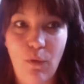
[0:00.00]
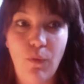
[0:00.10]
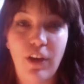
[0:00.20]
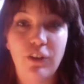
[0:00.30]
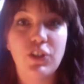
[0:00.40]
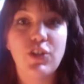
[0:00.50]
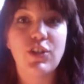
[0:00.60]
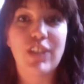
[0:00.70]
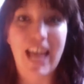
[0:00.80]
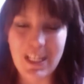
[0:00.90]
when we
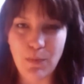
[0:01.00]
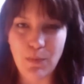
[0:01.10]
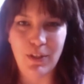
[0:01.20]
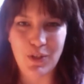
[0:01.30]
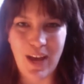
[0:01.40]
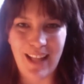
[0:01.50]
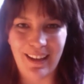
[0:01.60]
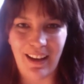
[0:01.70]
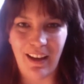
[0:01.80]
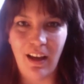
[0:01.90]
understand
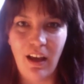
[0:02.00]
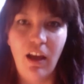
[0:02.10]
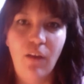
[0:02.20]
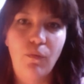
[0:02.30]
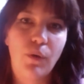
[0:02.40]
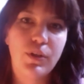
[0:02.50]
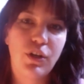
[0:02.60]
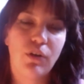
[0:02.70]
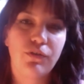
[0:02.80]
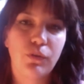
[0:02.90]
spirituality, but we
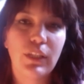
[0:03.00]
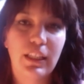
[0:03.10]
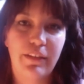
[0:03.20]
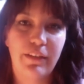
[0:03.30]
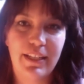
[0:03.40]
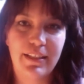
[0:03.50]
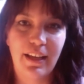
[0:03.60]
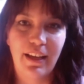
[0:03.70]
don't fully live it.